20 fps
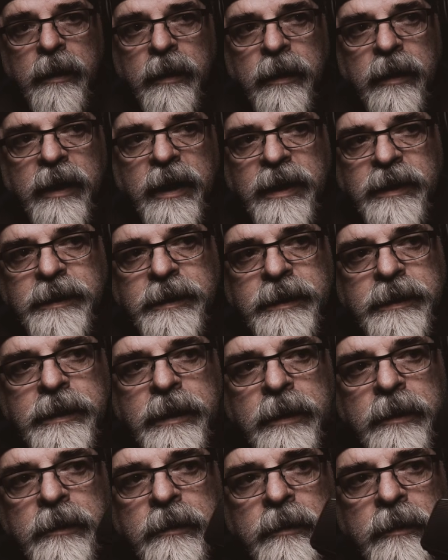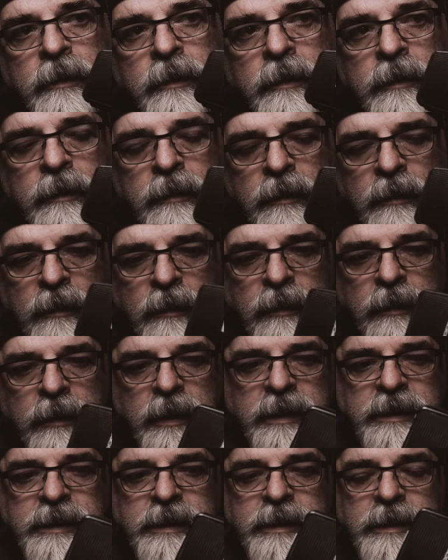this.
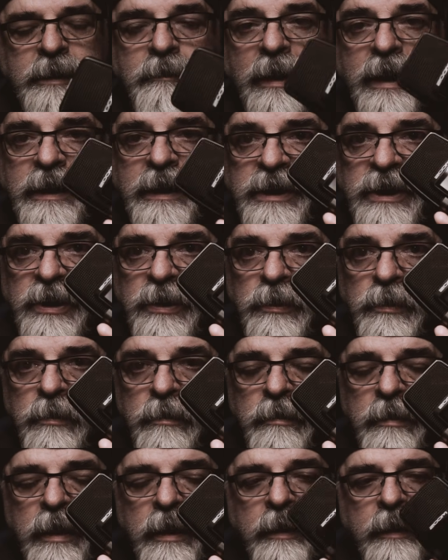This is my Zoom